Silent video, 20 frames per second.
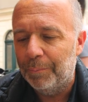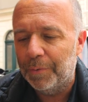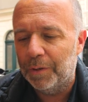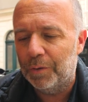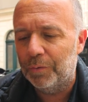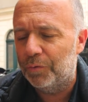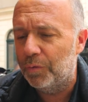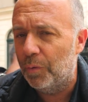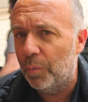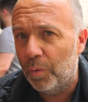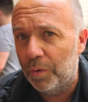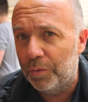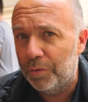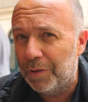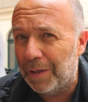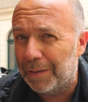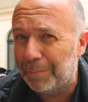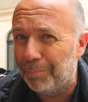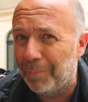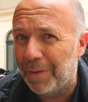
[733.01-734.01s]
because you don't want
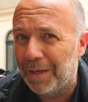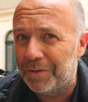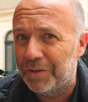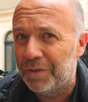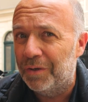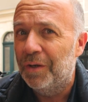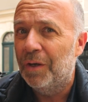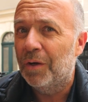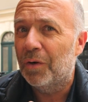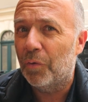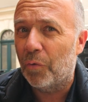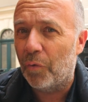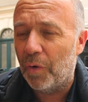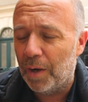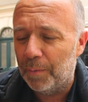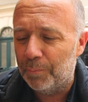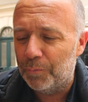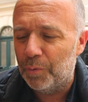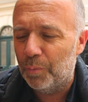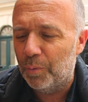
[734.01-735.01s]
that much
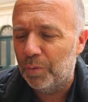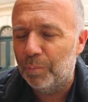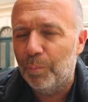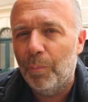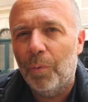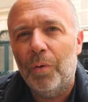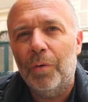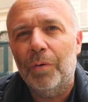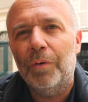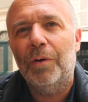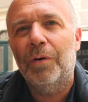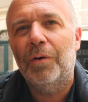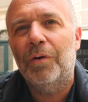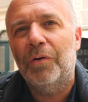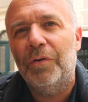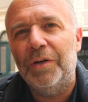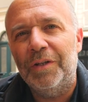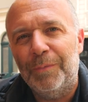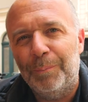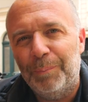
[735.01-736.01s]
crumb, you want more
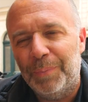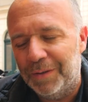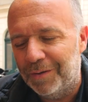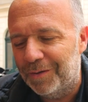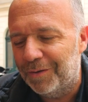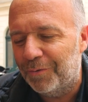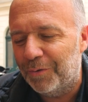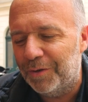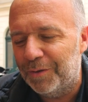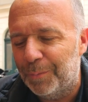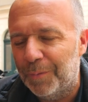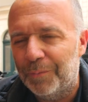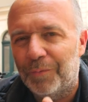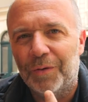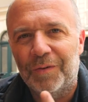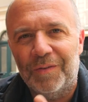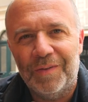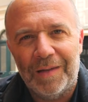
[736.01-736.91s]
crispy for a